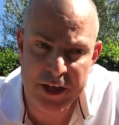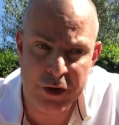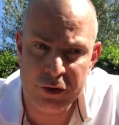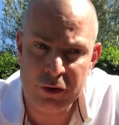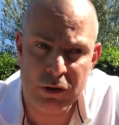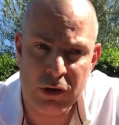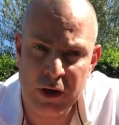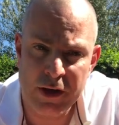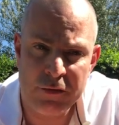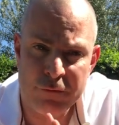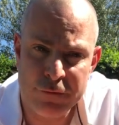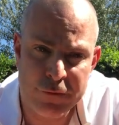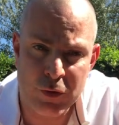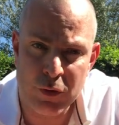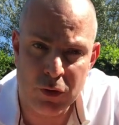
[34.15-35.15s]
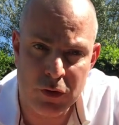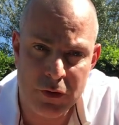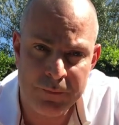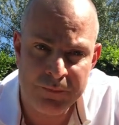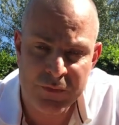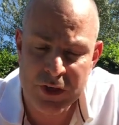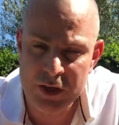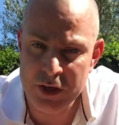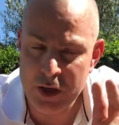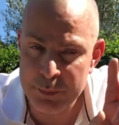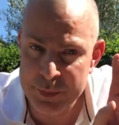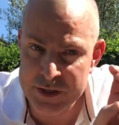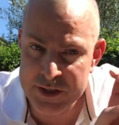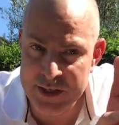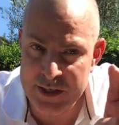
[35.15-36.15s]
they going online for, you
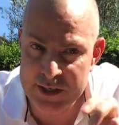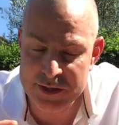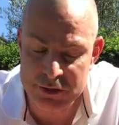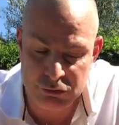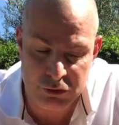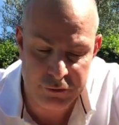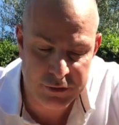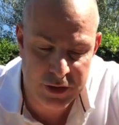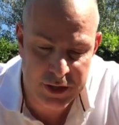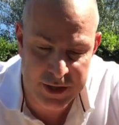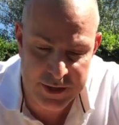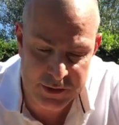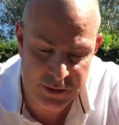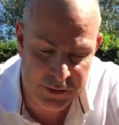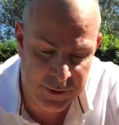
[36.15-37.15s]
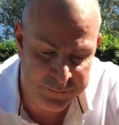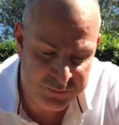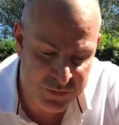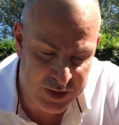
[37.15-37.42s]
know, particularly to revise?